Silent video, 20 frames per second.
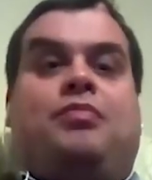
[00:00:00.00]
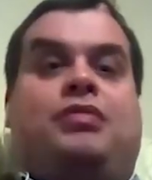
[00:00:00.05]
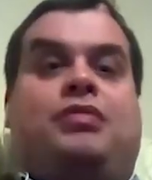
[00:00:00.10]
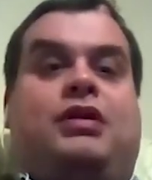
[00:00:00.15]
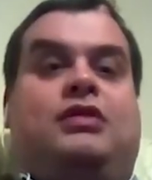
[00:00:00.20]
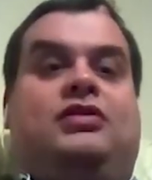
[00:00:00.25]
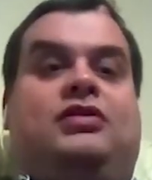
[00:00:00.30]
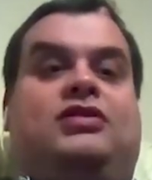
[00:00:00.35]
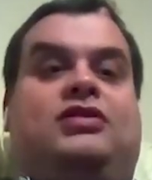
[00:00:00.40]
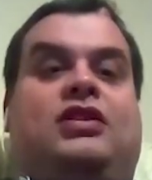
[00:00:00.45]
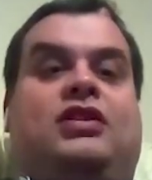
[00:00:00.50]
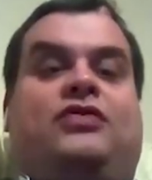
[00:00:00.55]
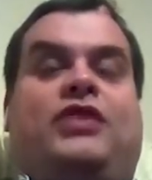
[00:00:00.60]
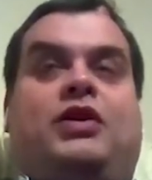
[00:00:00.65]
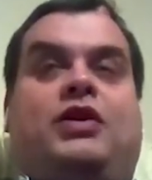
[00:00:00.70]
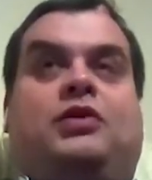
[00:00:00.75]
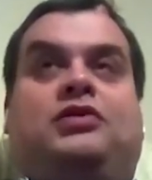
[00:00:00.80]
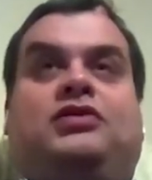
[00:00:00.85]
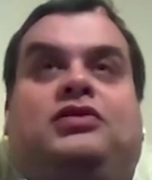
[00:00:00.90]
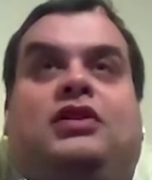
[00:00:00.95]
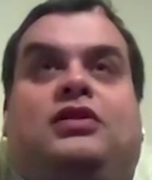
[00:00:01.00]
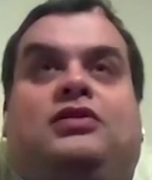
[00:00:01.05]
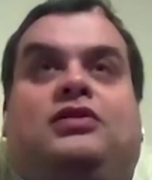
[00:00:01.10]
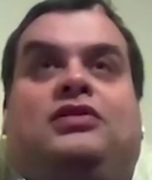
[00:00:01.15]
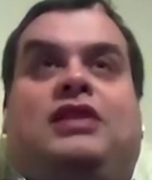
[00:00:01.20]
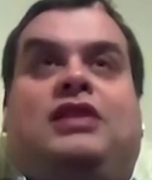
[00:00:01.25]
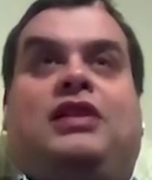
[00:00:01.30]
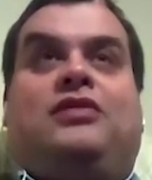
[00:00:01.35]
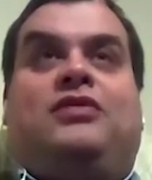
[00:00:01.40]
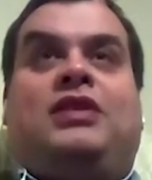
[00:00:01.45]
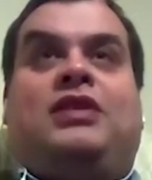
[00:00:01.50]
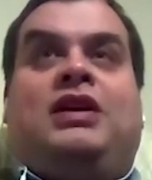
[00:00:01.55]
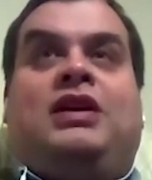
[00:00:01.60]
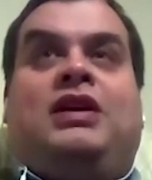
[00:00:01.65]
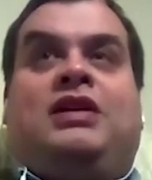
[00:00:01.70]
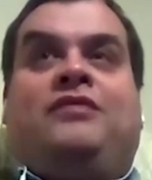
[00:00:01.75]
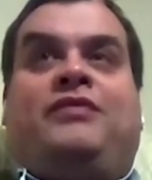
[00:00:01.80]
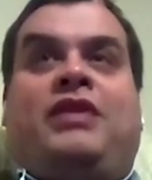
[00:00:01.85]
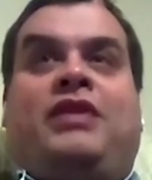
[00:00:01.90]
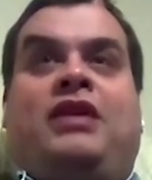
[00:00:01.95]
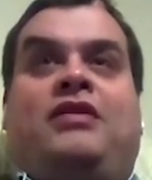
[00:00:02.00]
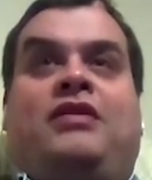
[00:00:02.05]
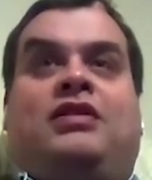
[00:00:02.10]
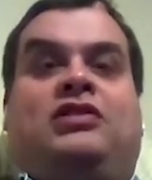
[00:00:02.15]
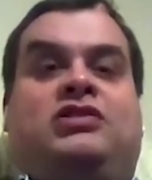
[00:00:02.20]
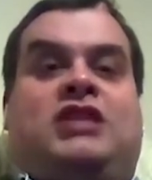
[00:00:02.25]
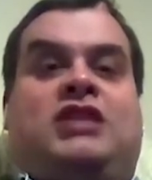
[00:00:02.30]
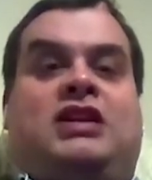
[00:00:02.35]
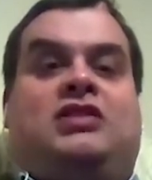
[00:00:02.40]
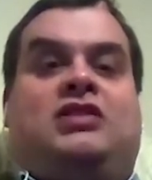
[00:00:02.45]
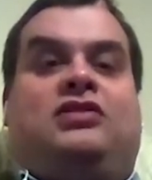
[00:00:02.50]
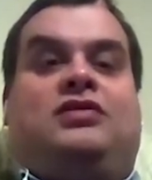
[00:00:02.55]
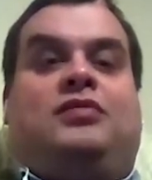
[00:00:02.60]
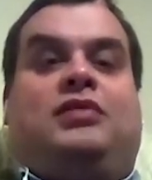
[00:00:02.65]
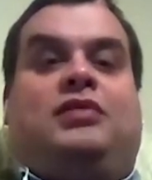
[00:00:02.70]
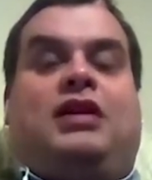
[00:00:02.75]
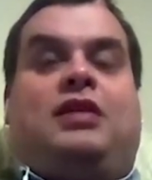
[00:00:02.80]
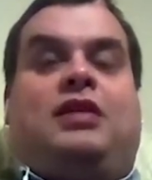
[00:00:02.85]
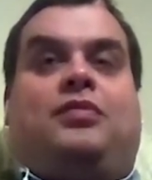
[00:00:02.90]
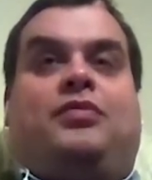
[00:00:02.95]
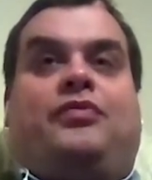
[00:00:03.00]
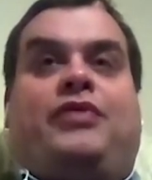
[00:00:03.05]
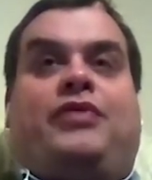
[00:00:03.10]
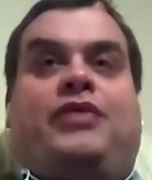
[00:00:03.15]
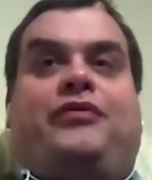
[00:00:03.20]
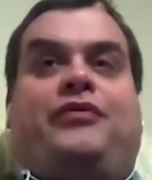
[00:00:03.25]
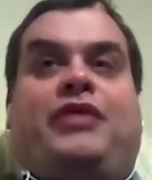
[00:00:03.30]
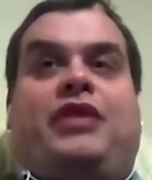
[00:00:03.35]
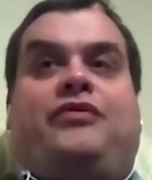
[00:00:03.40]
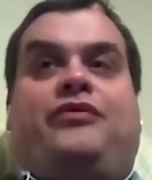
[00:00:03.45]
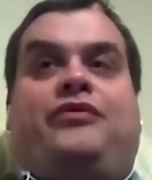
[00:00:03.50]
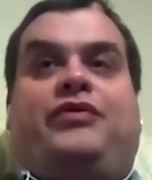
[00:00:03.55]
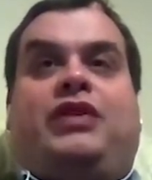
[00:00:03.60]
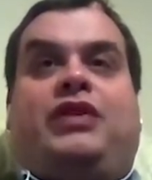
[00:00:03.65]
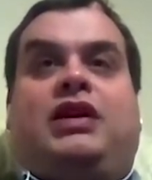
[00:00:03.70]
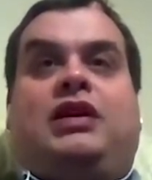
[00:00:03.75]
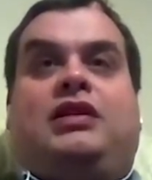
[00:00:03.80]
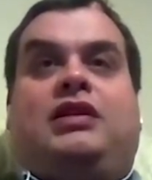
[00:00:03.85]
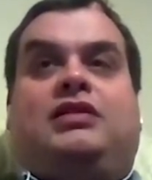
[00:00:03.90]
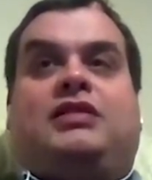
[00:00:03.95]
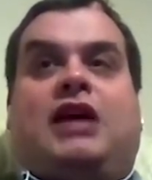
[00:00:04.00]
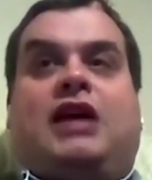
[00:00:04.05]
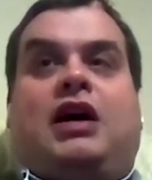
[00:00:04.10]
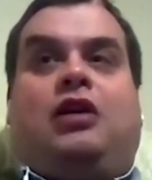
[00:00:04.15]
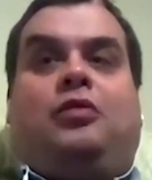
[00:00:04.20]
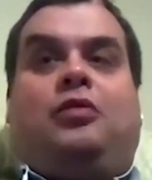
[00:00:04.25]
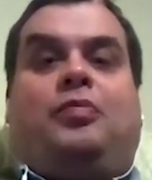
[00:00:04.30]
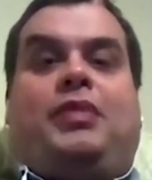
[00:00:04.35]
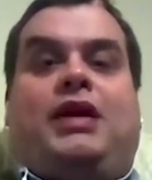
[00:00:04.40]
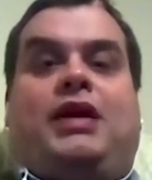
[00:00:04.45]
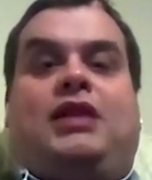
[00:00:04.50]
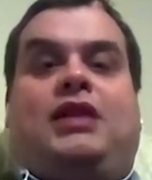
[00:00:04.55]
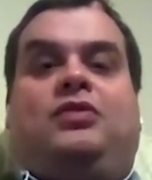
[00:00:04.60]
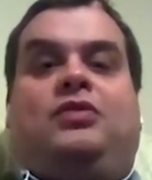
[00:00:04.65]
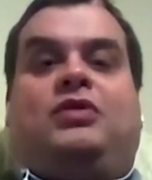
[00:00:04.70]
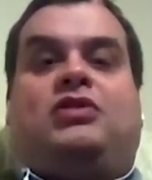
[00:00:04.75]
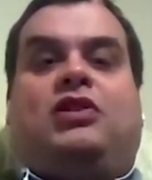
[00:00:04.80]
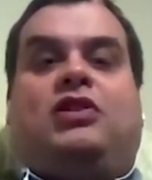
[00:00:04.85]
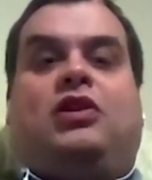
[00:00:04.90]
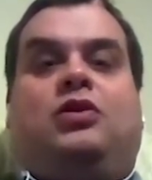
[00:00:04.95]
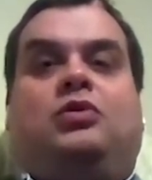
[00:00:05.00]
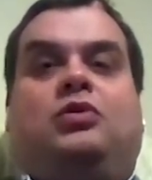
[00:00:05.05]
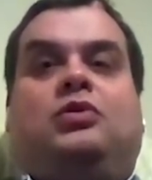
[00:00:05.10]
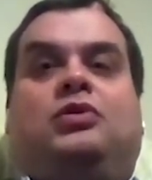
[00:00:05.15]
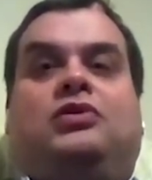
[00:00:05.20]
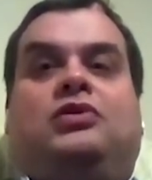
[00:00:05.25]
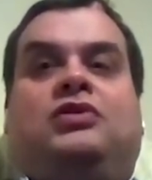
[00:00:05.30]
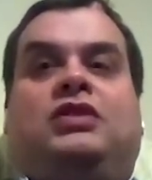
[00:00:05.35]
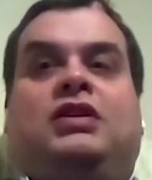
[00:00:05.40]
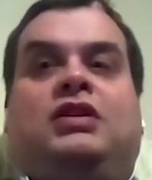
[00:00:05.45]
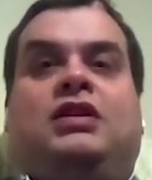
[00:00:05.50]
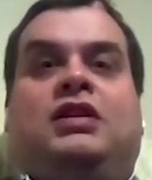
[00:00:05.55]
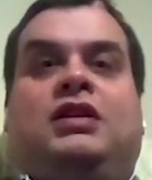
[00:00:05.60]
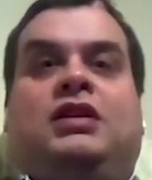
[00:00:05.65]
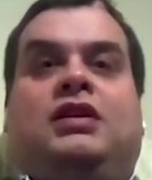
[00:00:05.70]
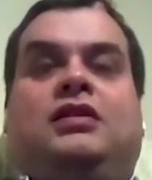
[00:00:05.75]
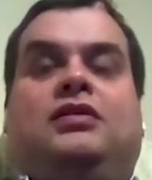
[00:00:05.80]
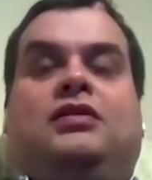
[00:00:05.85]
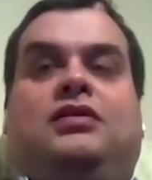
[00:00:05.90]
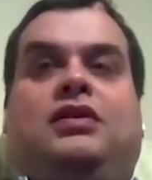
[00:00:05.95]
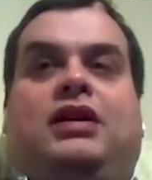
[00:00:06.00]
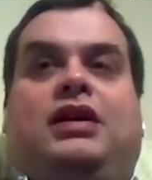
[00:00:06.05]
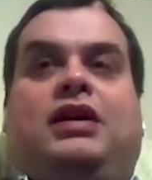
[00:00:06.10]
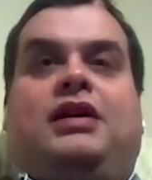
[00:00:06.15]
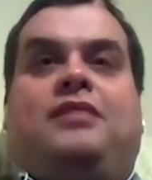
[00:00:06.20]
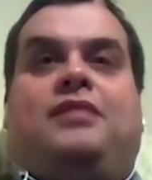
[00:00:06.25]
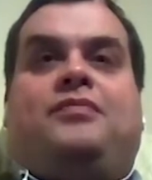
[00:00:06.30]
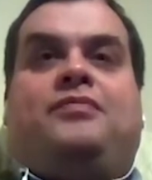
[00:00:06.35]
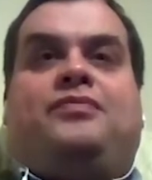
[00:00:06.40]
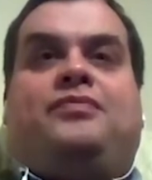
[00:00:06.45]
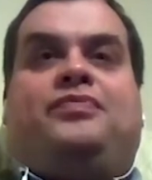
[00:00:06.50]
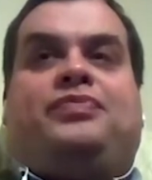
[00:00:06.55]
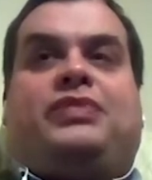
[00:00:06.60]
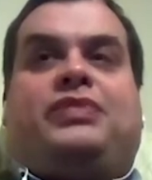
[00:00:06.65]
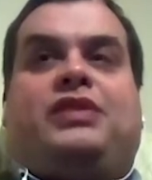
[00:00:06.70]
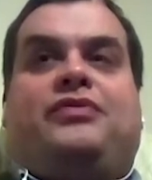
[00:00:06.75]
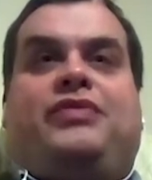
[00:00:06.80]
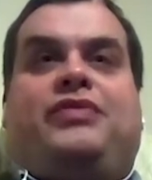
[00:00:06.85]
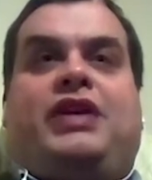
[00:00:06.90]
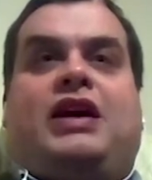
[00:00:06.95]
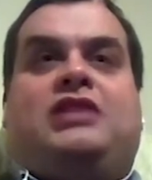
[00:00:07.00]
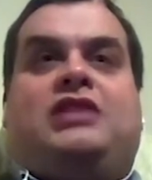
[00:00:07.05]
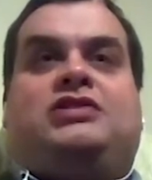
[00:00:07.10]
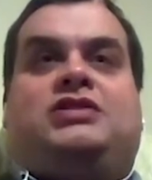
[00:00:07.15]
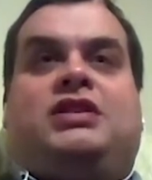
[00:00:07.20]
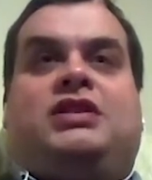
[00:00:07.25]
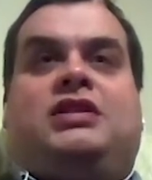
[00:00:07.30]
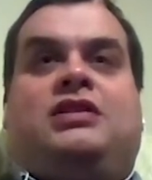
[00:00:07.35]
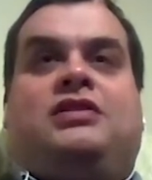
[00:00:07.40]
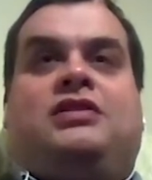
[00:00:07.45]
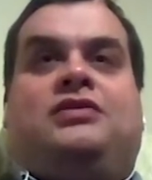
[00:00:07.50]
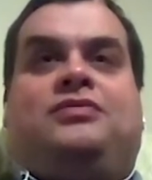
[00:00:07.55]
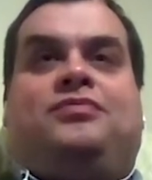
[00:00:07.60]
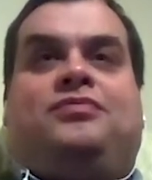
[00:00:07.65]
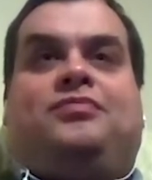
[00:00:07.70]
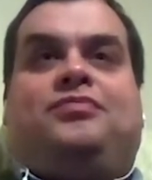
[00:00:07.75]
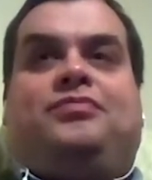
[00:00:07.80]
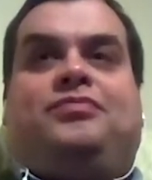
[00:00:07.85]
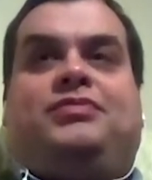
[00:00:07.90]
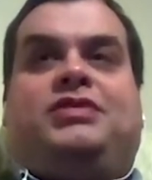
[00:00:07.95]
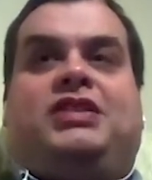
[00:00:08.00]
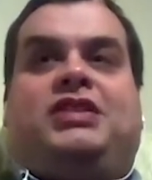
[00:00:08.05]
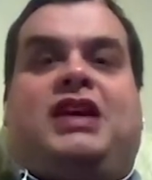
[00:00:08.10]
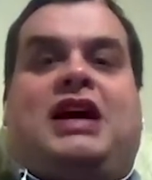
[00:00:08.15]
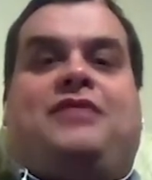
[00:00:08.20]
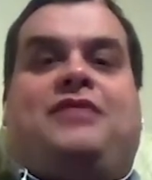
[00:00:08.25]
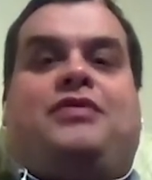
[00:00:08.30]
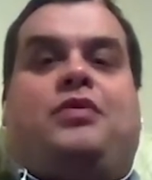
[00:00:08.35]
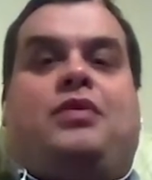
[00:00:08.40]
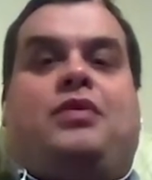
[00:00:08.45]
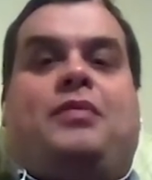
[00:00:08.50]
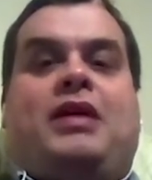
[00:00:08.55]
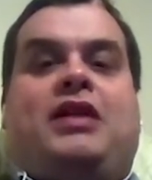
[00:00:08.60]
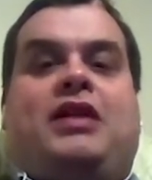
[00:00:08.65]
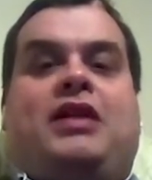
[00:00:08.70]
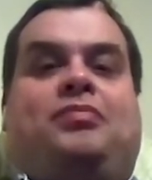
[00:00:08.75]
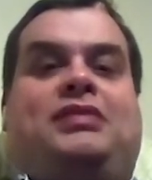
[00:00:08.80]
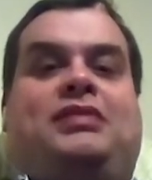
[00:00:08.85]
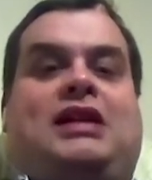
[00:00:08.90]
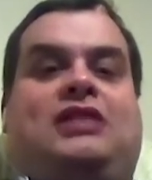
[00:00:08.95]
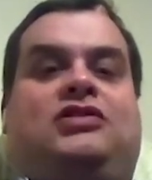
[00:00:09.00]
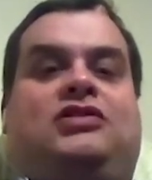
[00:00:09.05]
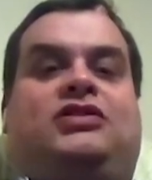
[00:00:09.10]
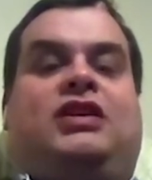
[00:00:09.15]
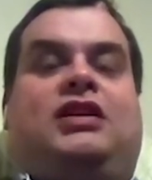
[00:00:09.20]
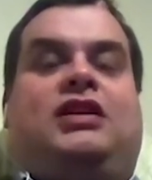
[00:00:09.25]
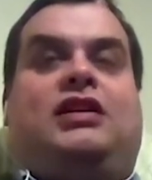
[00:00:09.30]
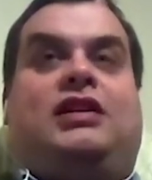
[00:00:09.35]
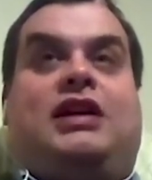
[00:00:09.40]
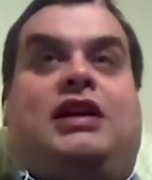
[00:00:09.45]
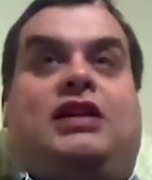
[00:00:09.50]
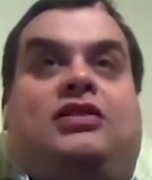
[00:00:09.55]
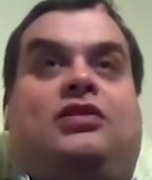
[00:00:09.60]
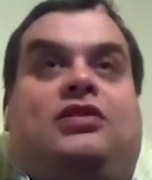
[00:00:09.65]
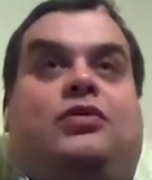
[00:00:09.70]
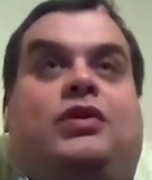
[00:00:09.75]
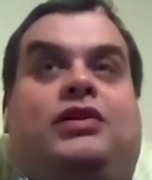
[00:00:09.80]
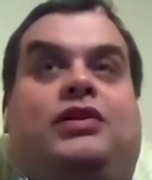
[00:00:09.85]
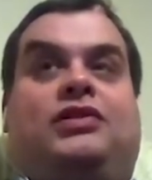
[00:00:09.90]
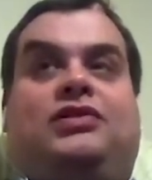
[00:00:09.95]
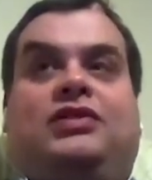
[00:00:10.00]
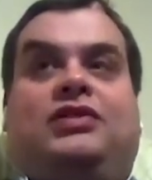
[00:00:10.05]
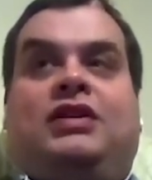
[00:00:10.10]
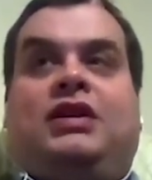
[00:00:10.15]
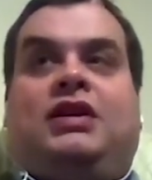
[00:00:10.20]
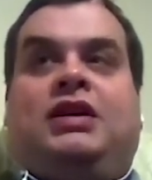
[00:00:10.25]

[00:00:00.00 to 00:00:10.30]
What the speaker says: process, they also did various changes in like the dowel pins which hold the engine together were made of plastic in later ones,